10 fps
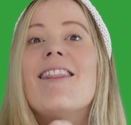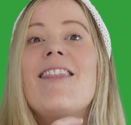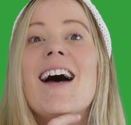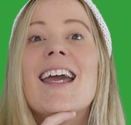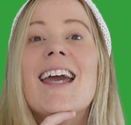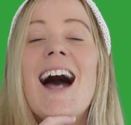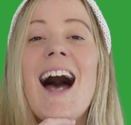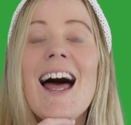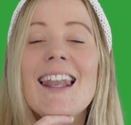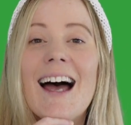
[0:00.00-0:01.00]
The
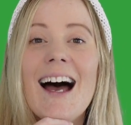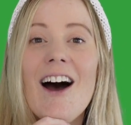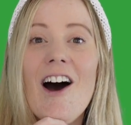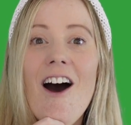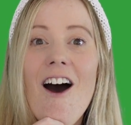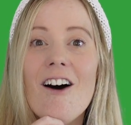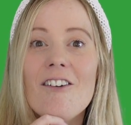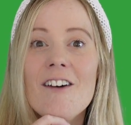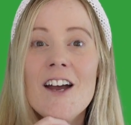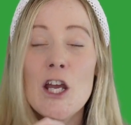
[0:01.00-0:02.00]
colour
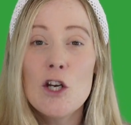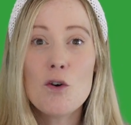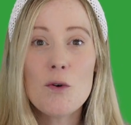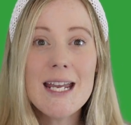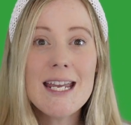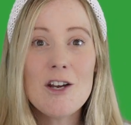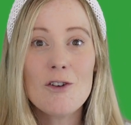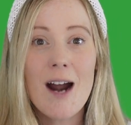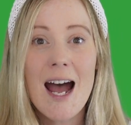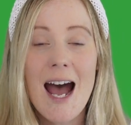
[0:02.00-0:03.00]
of green
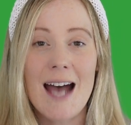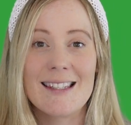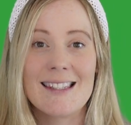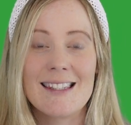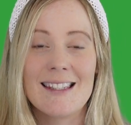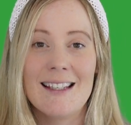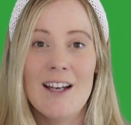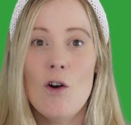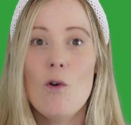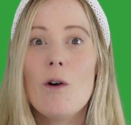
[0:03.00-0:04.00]
grass
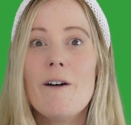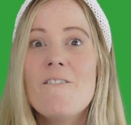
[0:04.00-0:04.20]
or a